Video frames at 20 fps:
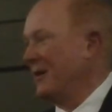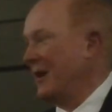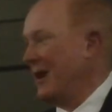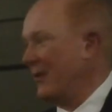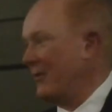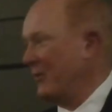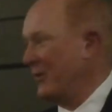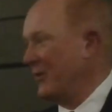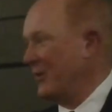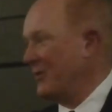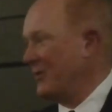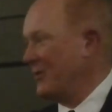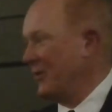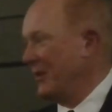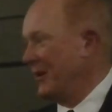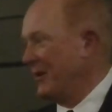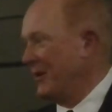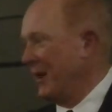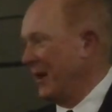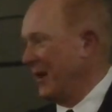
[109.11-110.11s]
counties
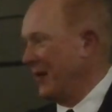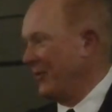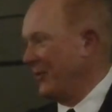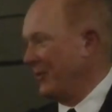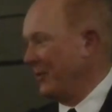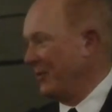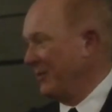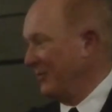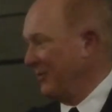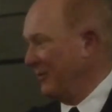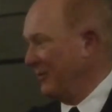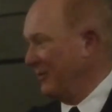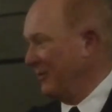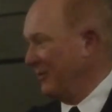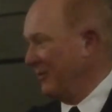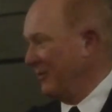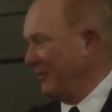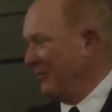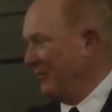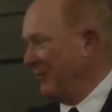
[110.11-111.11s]
in Ireland
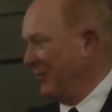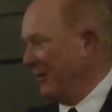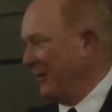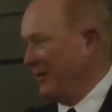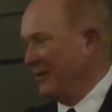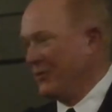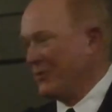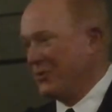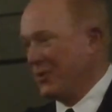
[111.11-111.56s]
being